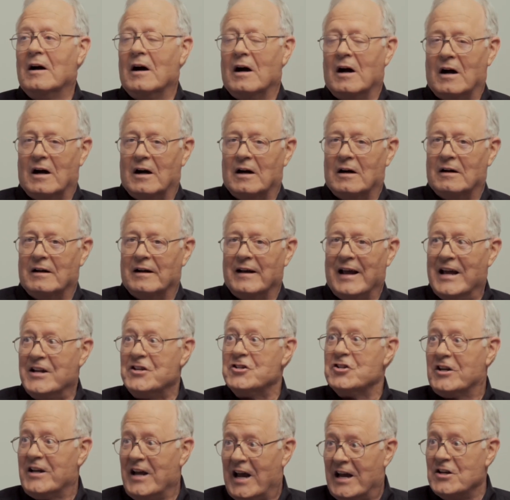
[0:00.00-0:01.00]
Uh,
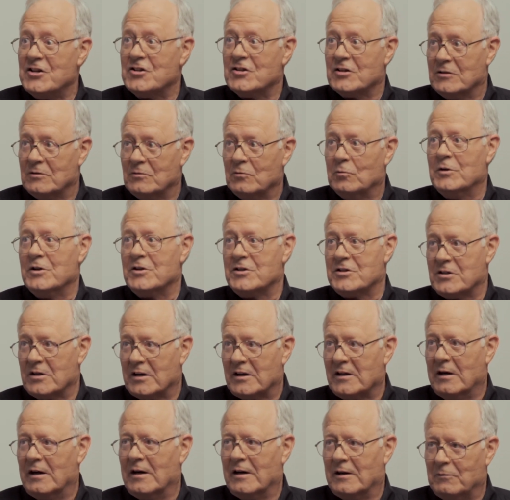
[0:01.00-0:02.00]
education, which
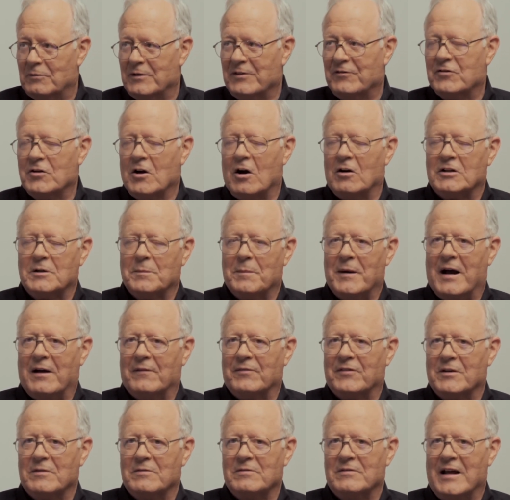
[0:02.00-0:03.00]
uh, we've talked
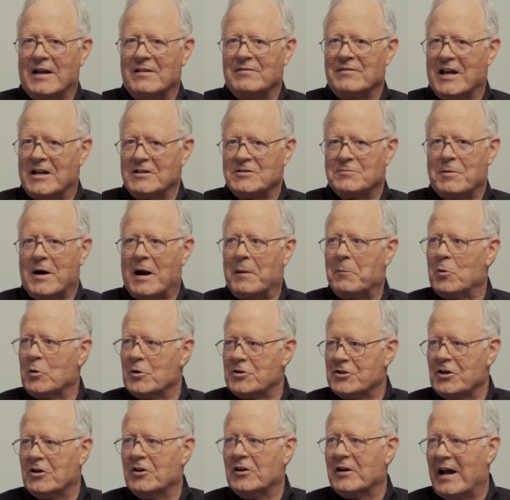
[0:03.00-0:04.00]
about, that, that, that's probably
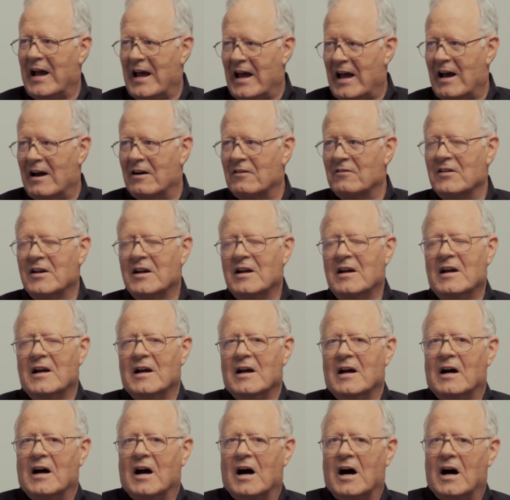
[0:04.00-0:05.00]
what you're going to have.
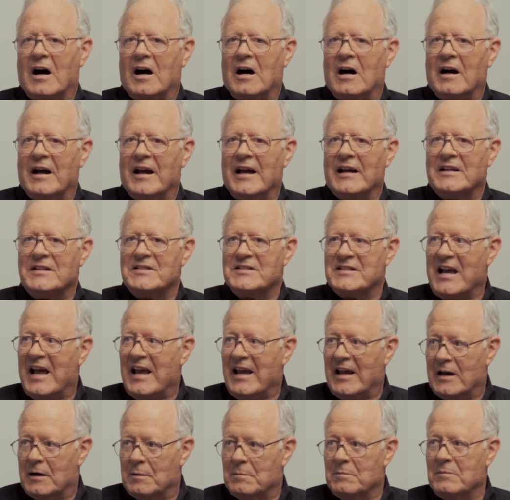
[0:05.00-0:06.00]
Uh,
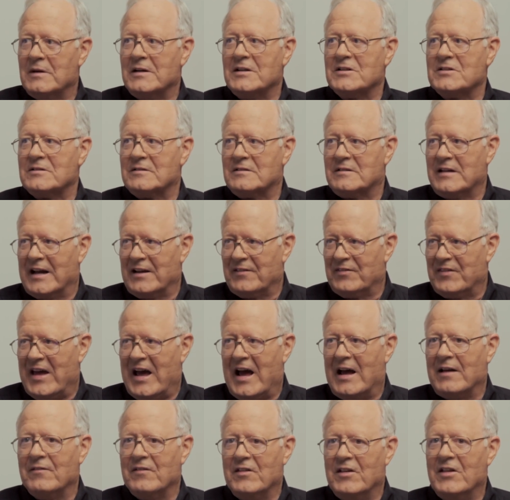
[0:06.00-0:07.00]
exam, is, take
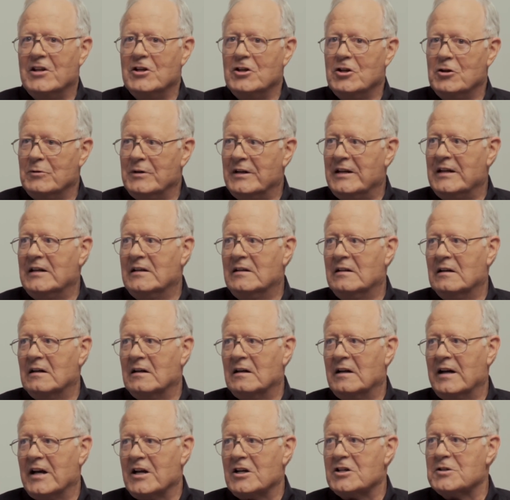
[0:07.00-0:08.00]
that, and then you need
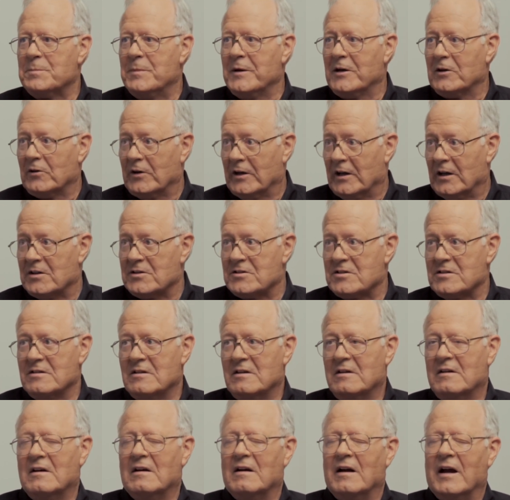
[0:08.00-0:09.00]
experience.
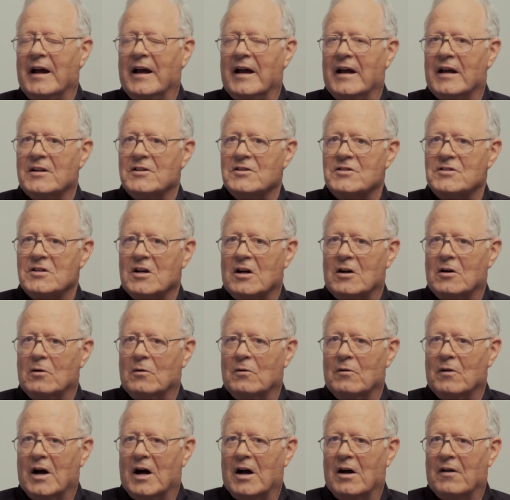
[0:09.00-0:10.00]
And
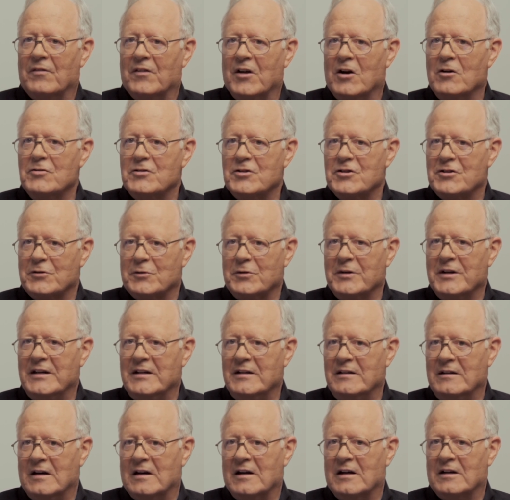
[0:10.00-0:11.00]
so uh, those
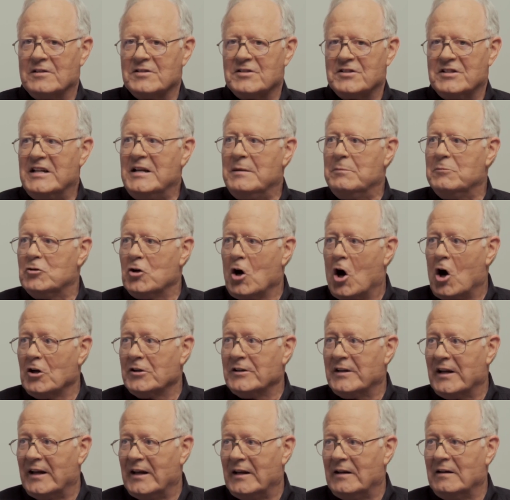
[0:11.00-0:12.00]
three uh, seem
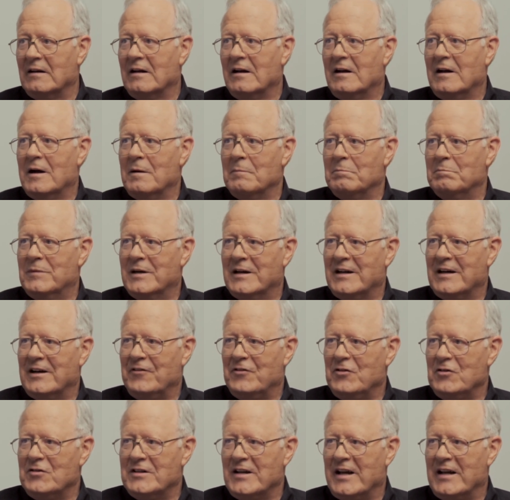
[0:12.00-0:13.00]
daunting, but
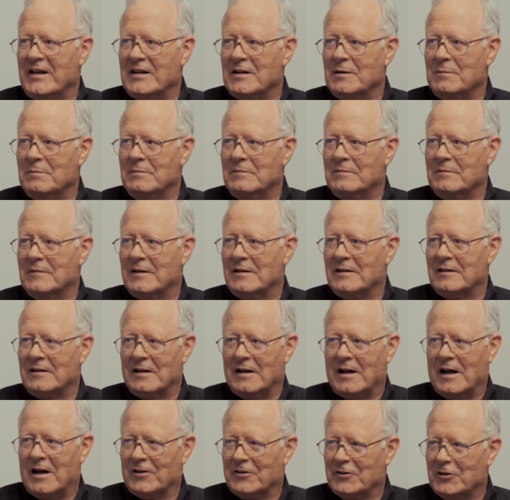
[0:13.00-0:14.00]
if you take them uh,
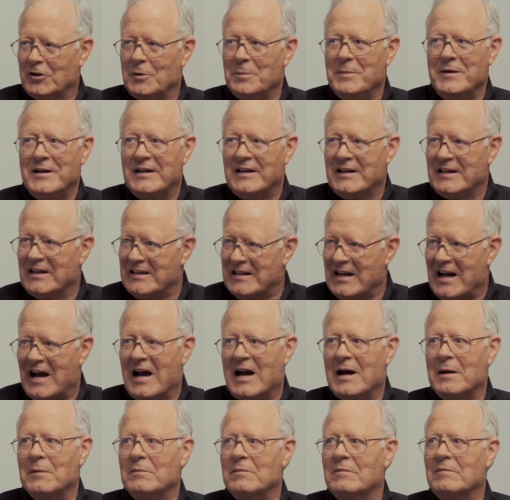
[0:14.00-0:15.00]
a little bit at a
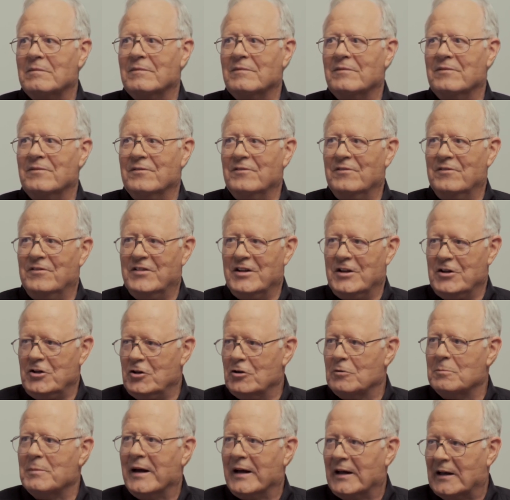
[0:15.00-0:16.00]
time, then
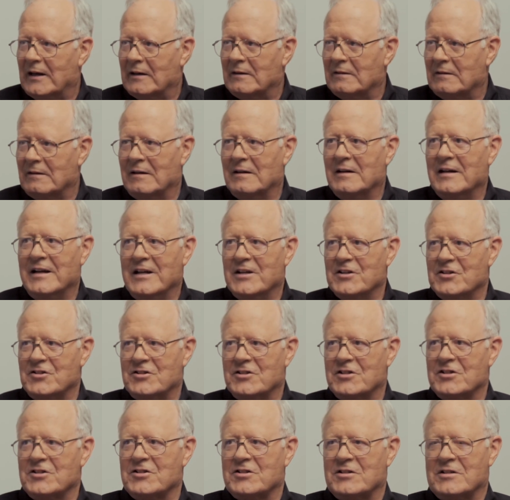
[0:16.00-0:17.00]
you'll make it. It's
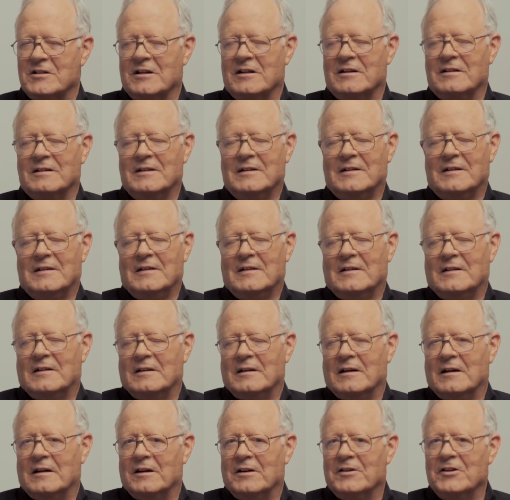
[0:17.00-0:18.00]
just uh,
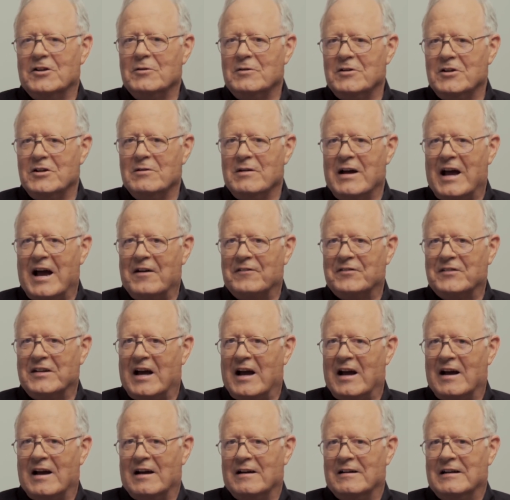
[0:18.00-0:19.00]
uh you, you have
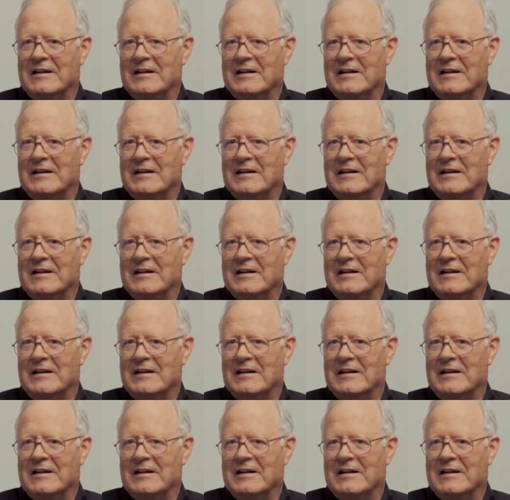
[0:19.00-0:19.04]
to